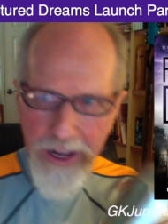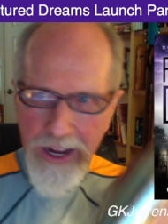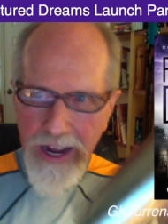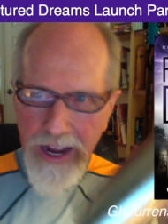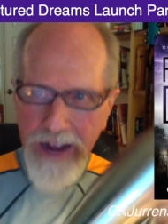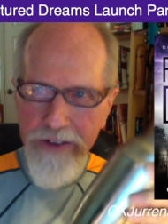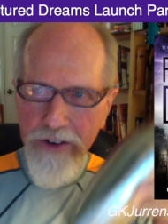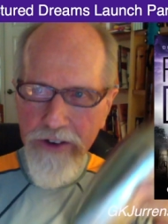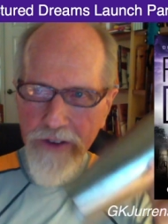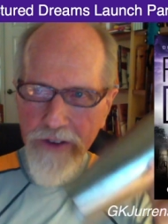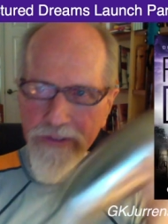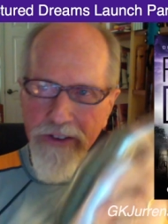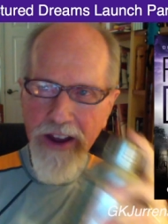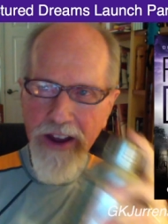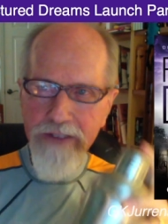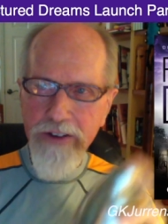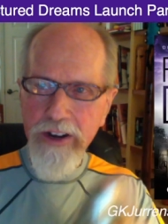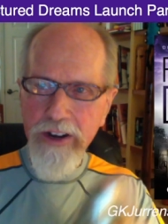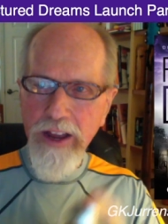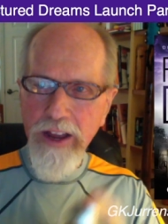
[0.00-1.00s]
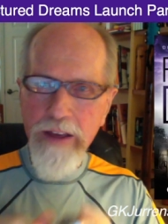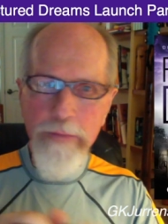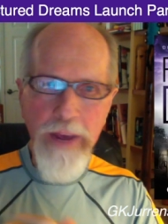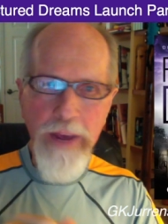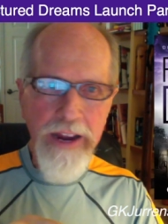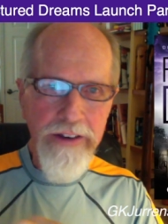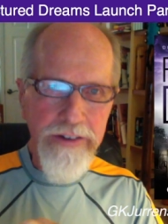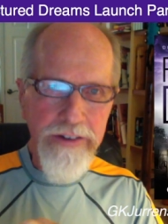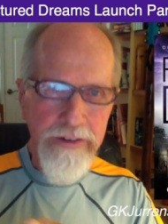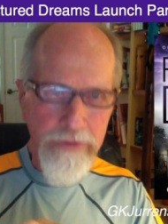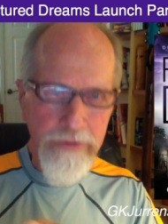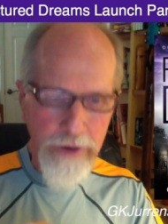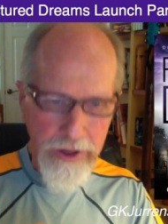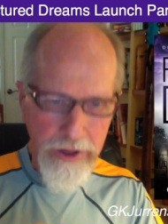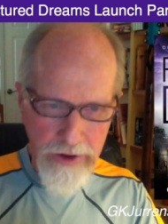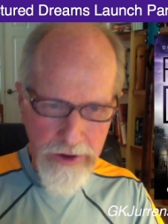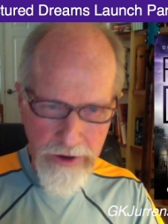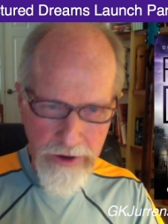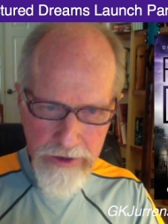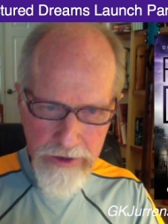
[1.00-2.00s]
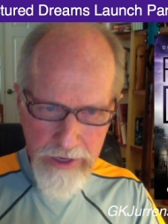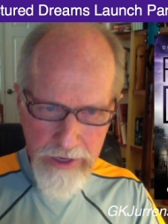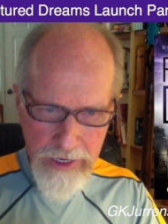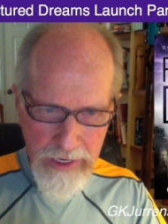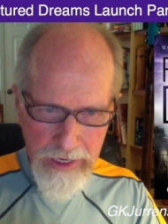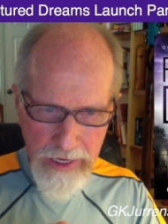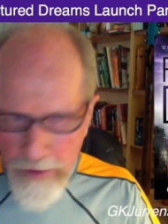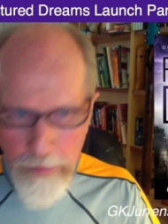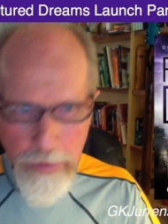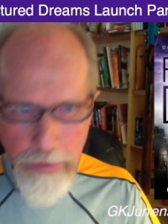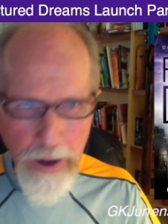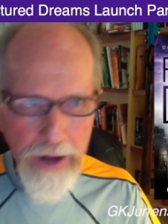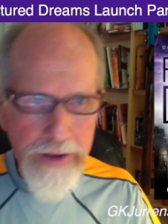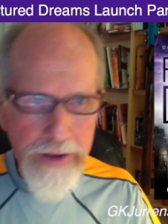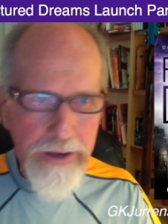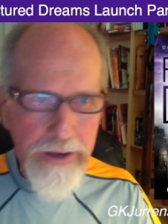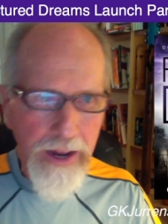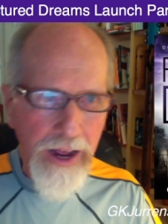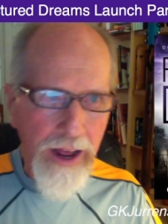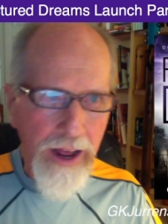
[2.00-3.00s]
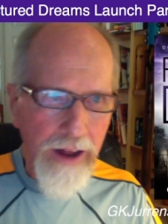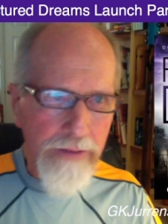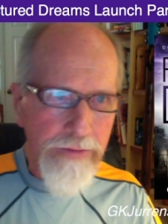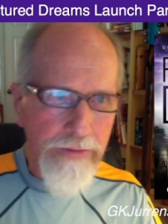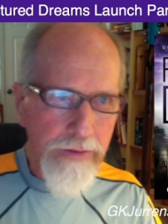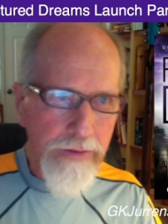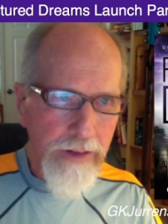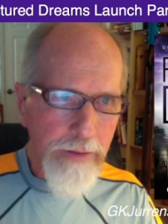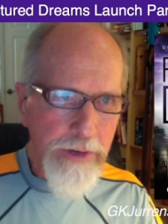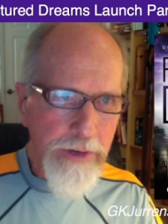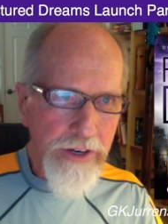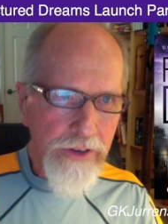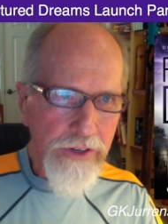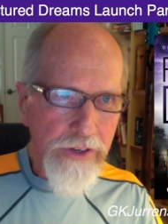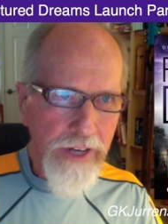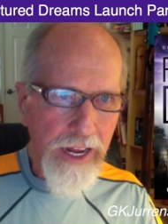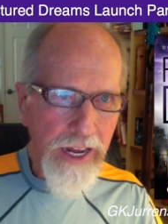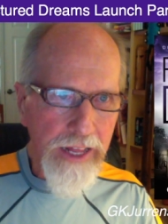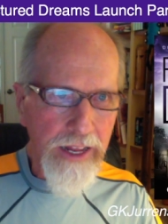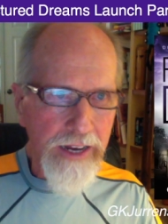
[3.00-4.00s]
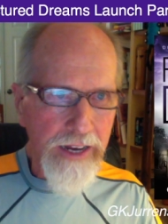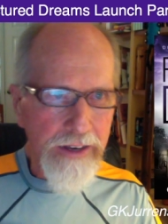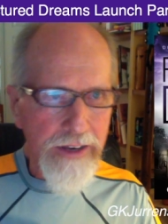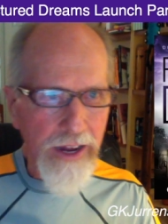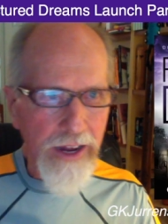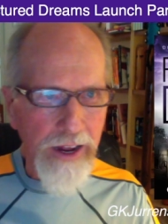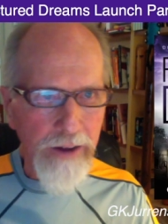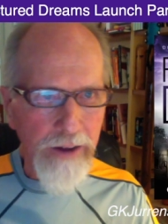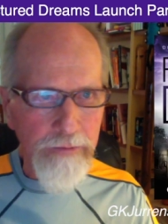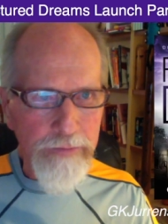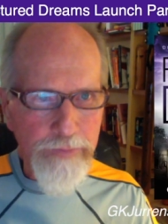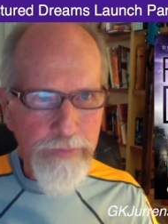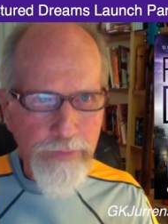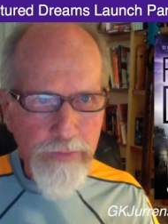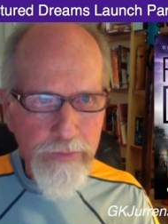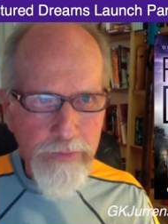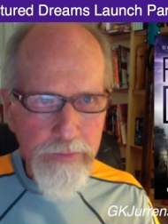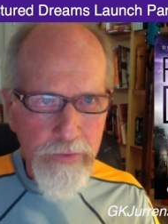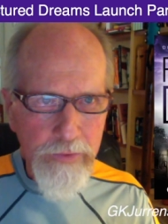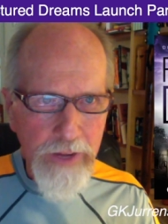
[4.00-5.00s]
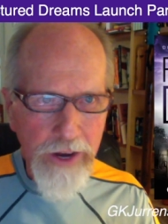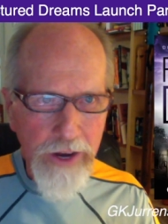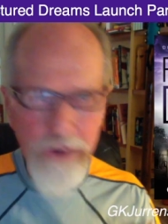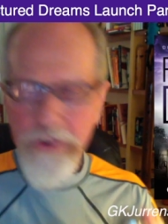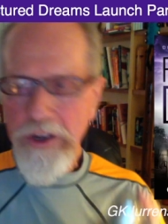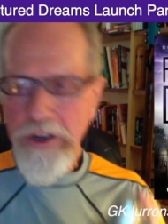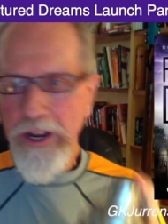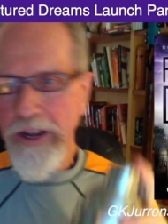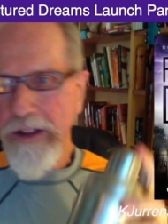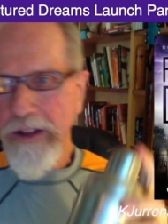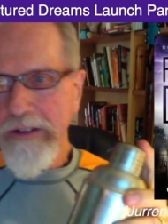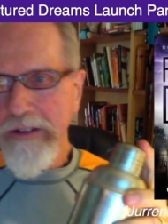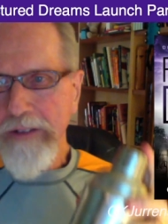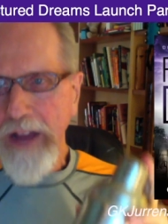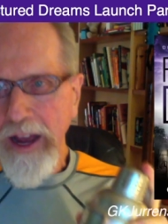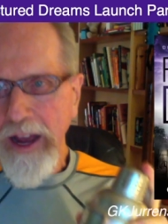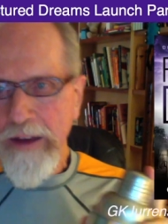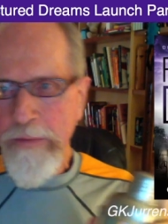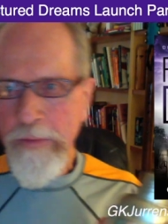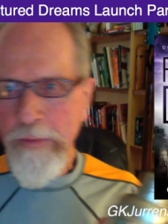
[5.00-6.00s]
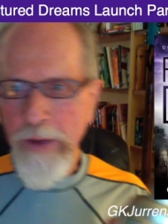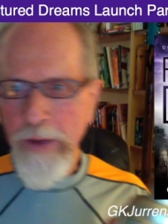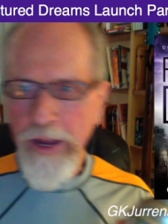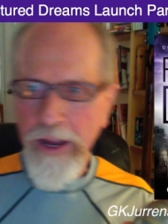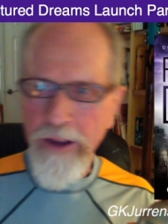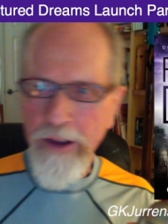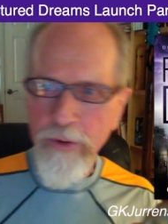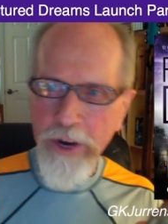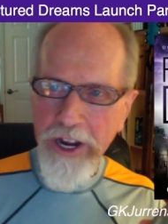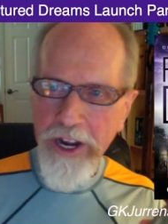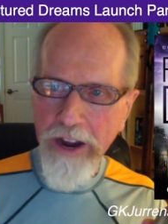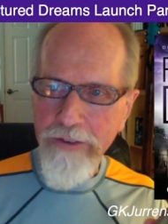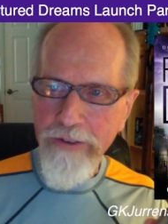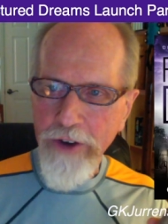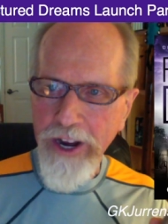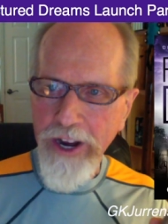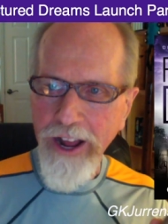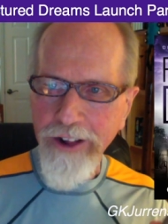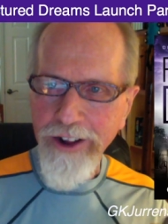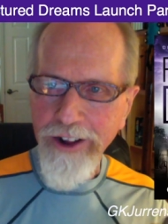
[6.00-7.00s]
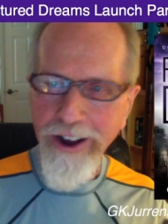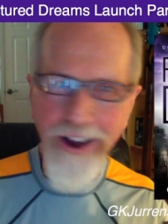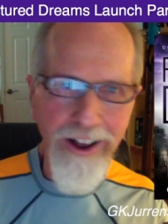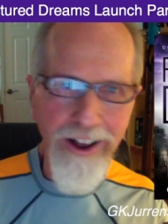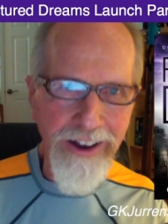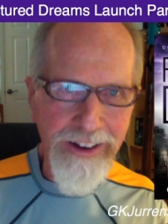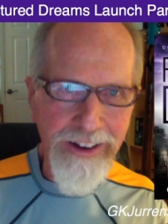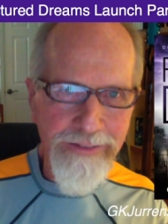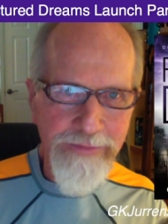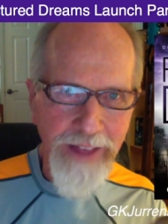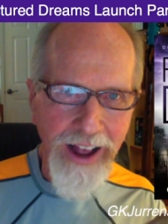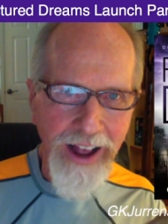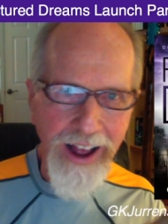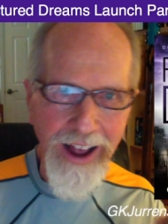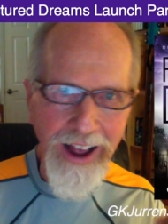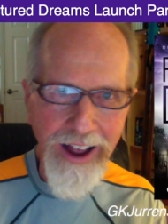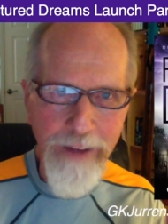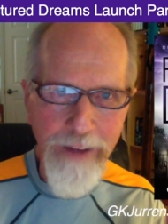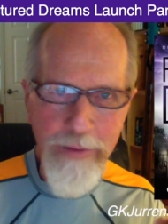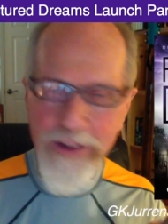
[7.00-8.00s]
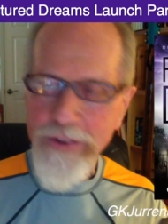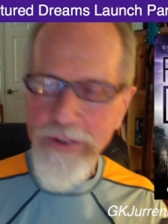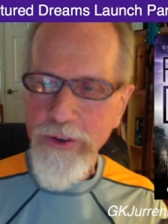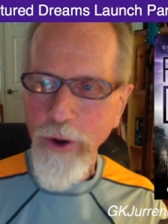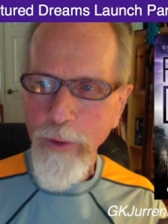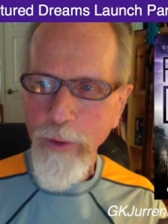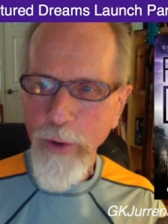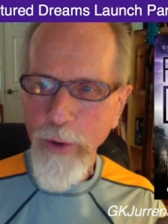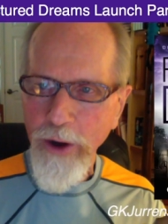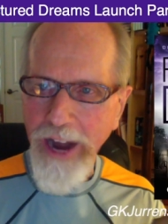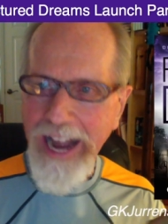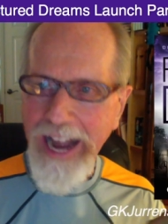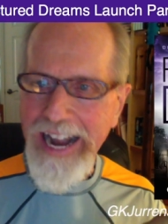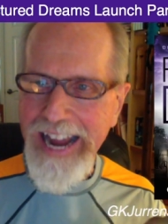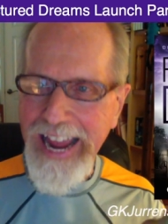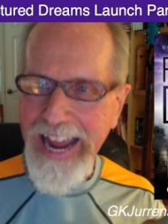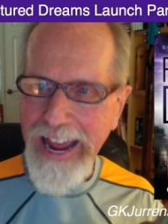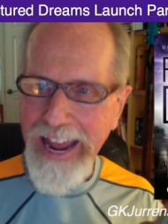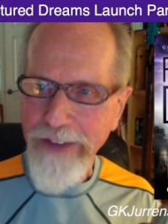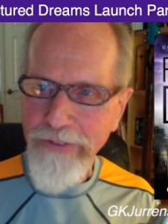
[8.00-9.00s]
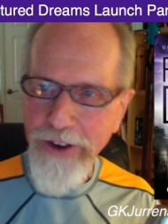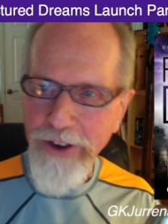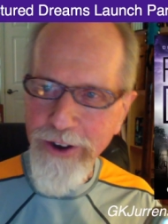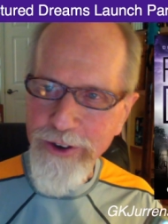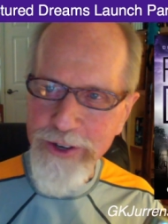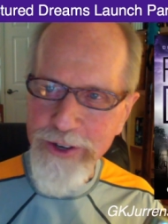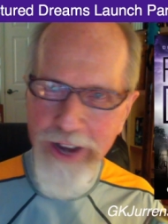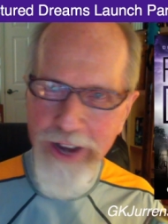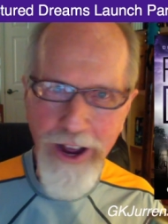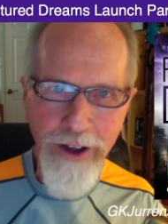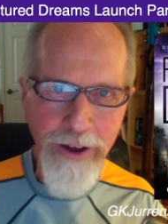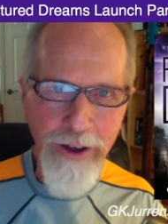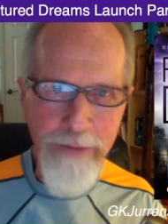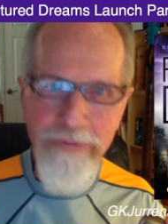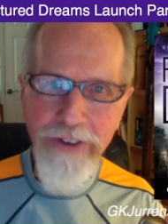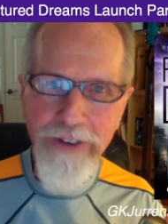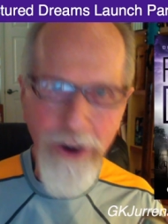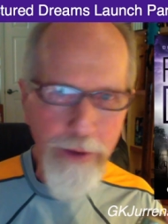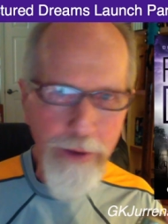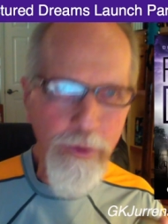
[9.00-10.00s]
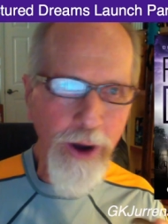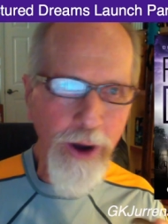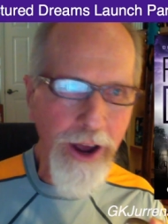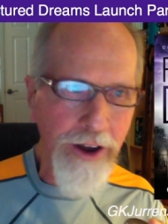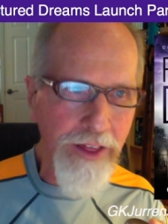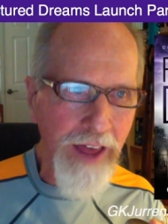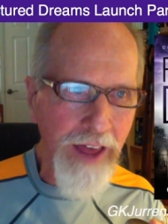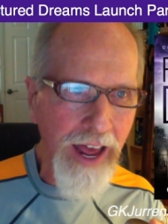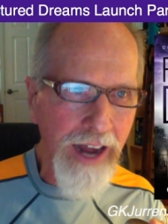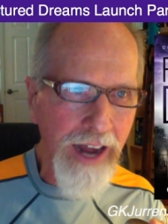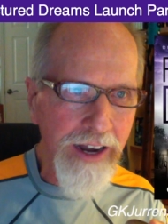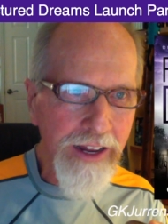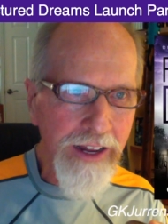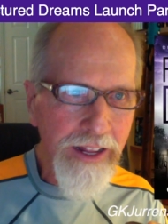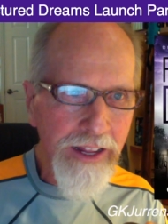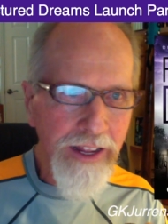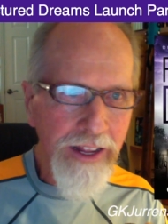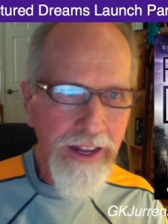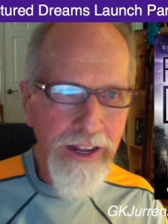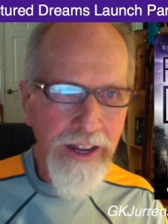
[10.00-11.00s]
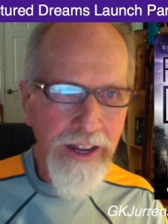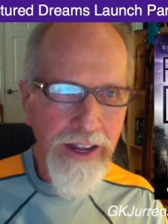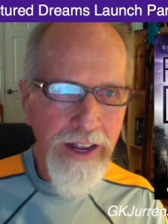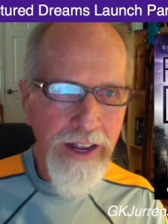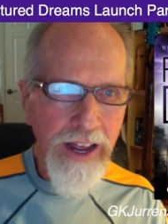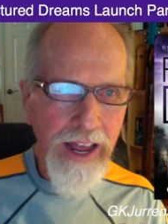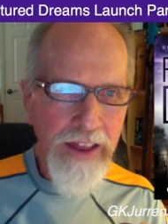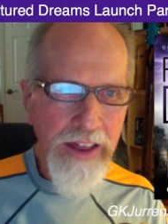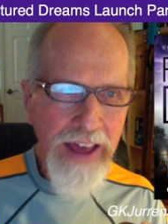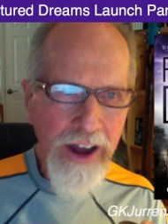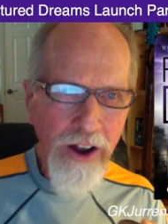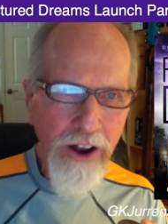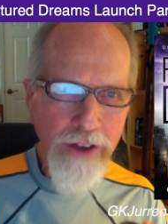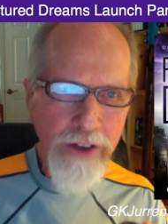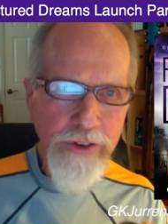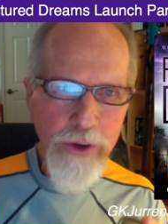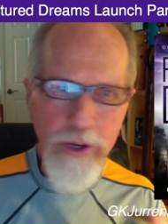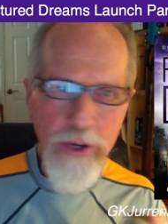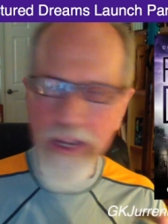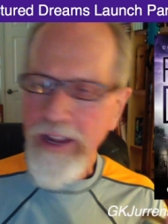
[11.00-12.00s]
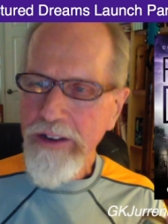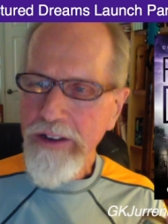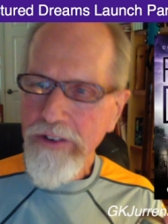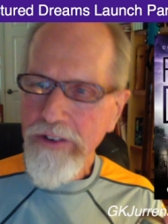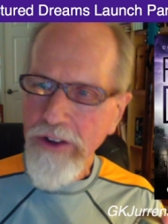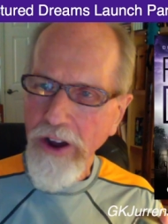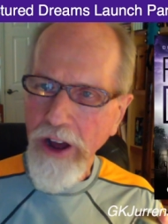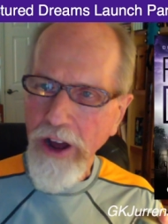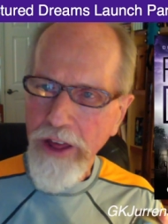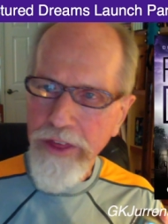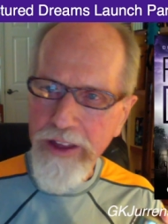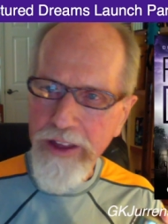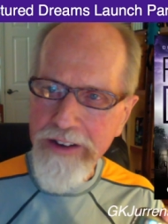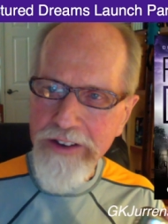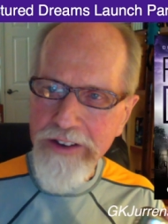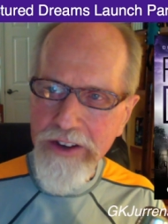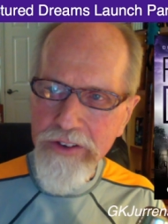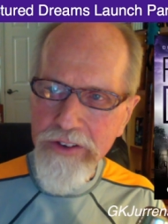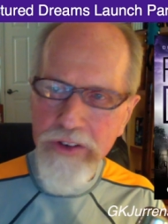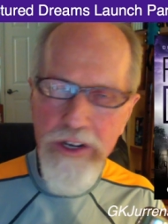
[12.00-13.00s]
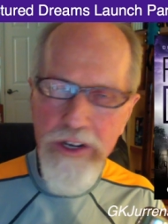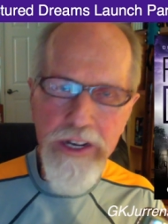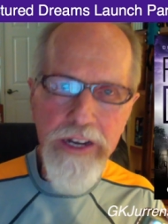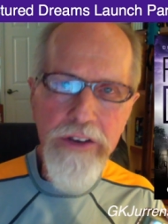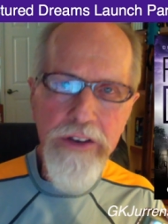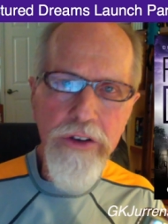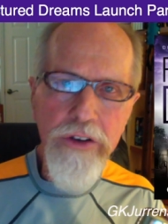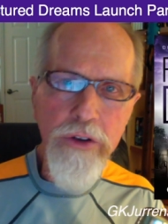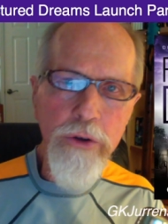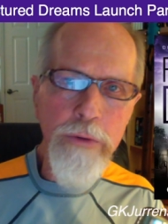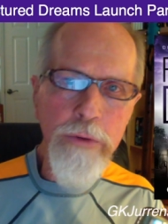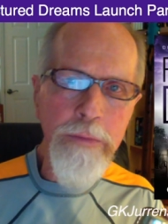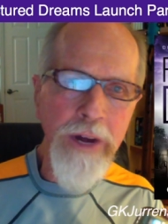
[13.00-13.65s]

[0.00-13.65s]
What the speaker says: you got your favorite libation with you. But let me just say that here's the deal. I'm a recovering alcoholic. I've been sober 8.5 years now. I'm very proud of that. And that also lent authenticity to